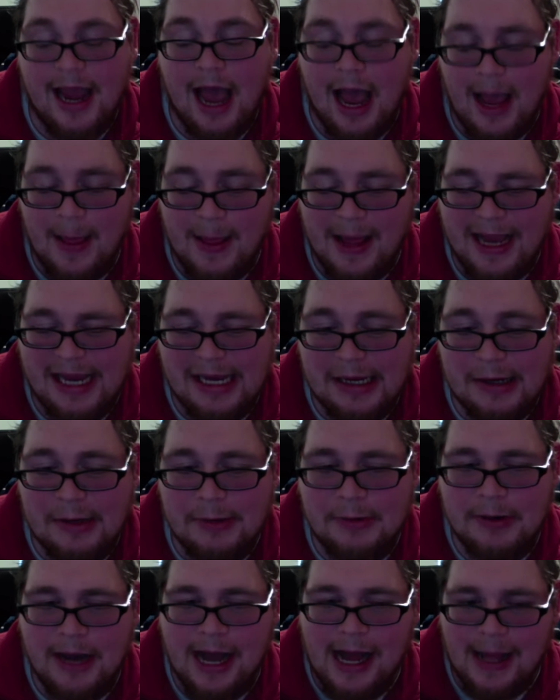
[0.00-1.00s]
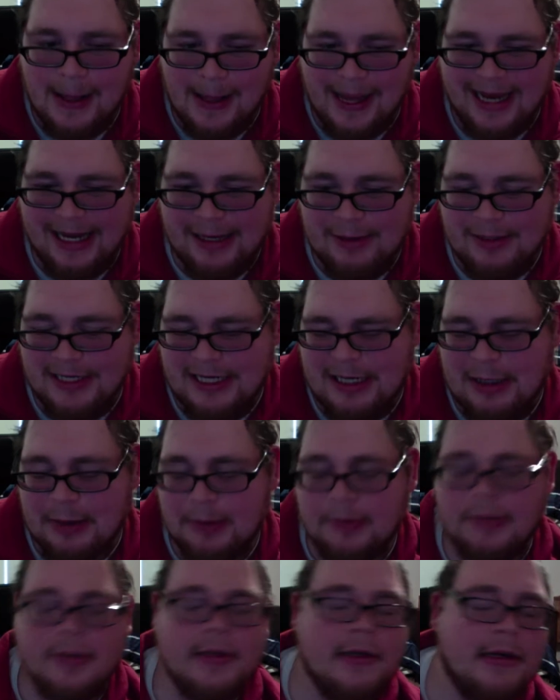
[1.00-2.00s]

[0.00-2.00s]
I like you too.